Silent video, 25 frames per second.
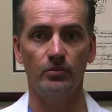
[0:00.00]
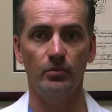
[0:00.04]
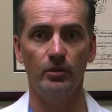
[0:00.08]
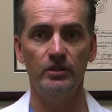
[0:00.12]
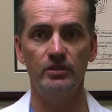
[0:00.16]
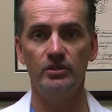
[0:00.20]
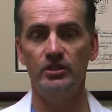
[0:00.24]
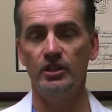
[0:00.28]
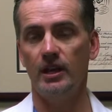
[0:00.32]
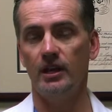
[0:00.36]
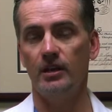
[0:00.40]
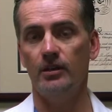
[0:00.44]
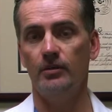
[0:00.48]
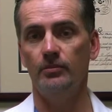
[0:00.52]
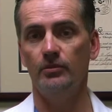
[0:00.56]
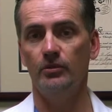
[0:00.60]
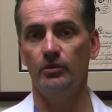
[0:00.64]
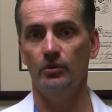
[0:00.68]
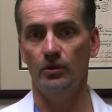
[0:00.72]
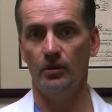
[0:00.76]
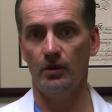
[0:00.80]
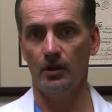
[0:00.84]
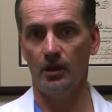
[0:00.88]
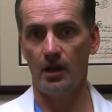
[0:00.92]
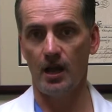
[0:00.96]
we check them
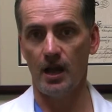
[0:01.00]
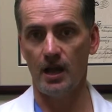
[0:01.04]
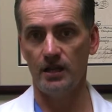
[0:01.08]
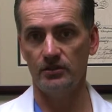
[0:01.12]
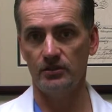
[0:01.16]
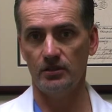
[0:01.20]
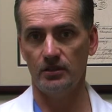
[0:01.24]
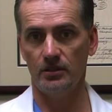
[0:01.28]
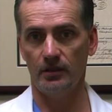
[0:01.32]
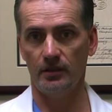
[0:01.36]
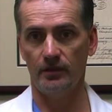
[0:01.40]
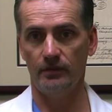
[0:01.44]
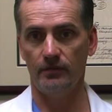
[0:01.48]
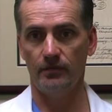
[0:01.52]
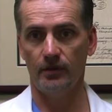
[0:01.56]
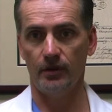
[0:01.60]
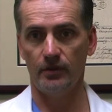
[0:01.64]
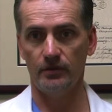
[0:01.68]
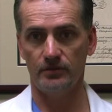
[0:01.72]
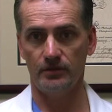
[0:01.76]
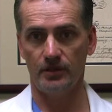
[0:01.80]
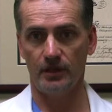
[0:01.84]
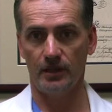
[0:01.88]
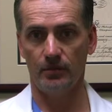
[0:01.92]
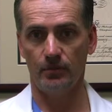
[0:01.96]
neurologically
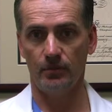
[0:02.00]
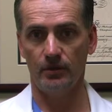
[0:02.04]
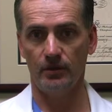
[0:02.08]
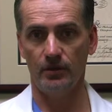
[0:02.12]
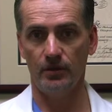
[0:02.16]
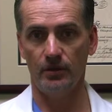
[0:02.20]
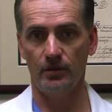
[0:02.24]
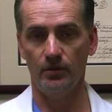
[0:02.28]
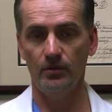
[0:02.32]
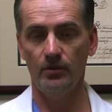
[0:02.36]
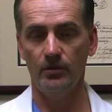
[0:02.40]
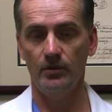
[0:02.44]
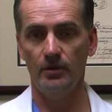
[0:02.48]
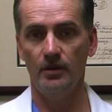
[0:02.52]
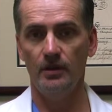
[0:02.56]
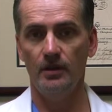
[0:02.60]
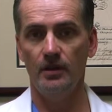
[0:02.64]
first thing we do,